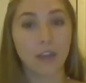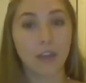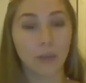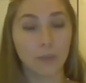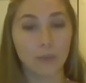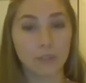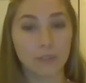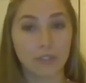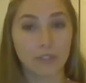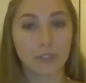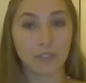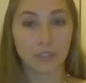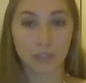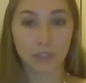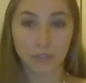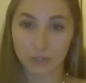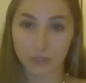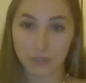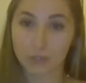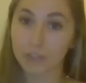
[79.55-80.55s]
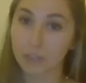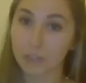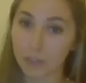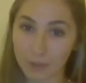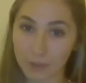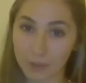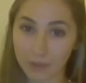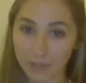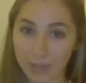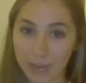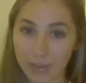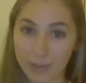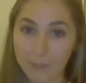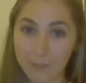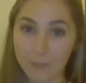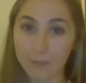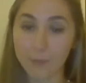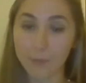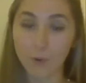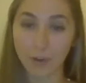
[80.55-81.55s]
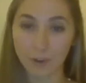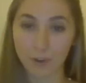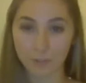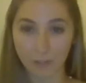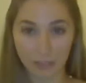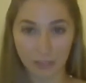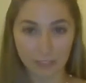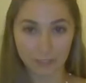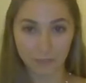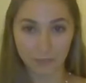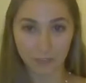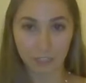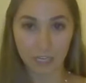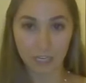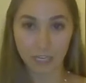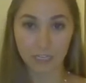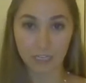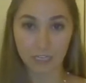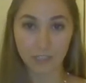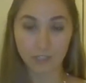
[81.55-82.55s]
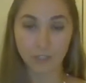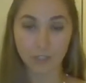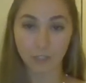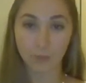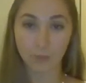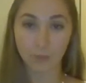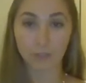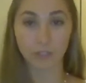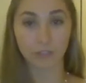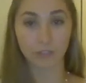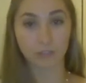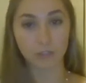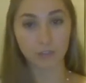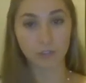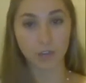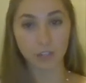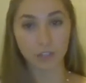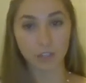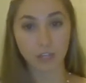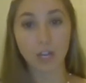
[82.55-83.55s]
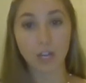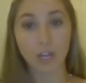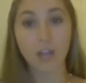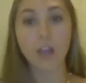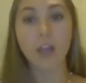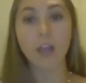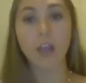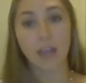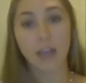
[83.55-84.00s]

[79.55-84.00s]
helps the student communicate more effectively and easier with their instructor